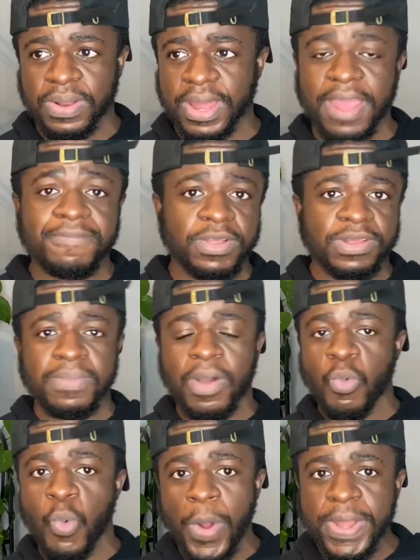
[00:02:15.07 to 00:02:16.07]
Like after I did my
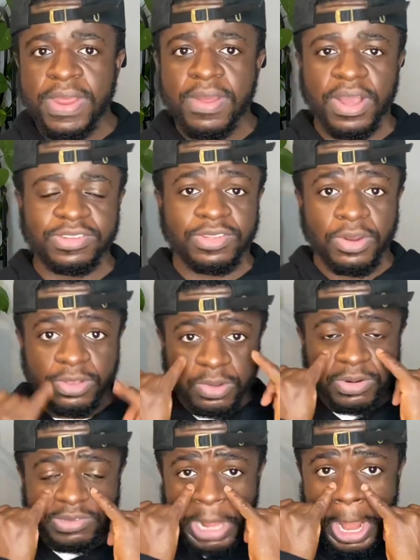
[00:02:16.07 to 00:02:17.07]
1 year, I started
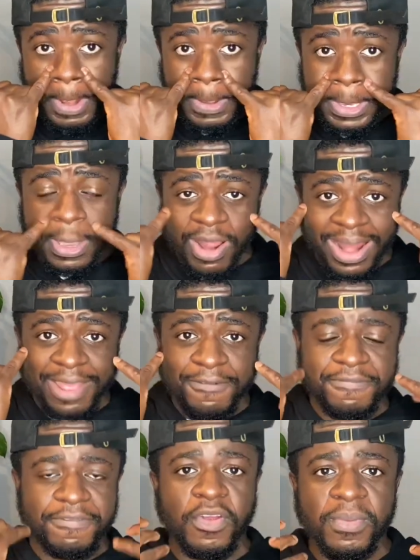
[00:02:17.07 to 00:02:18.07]
noticing how like
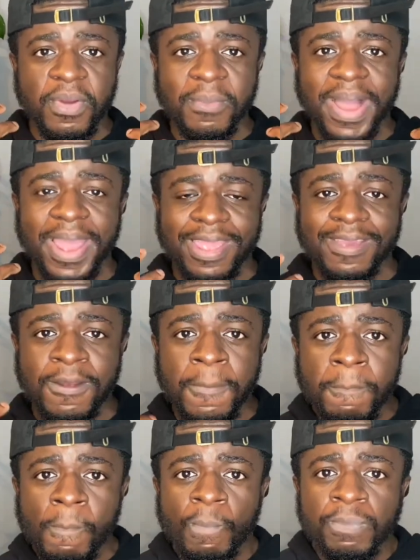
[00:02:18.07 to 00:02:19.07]
firmer my hair
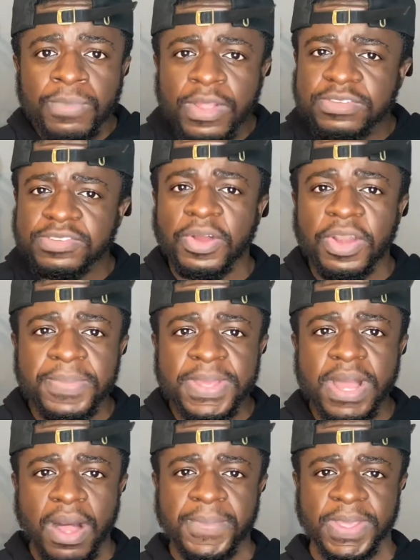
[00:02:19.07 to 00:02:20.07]
started
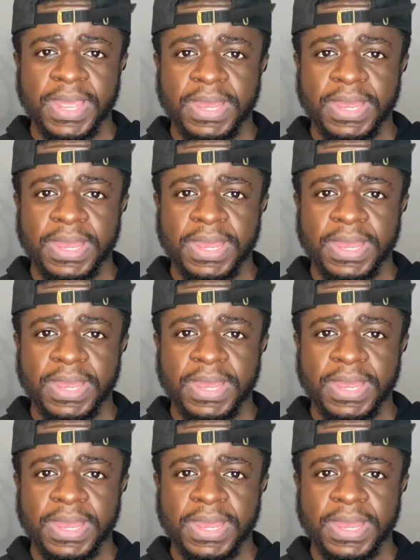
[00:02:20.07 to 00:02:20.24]
becoming.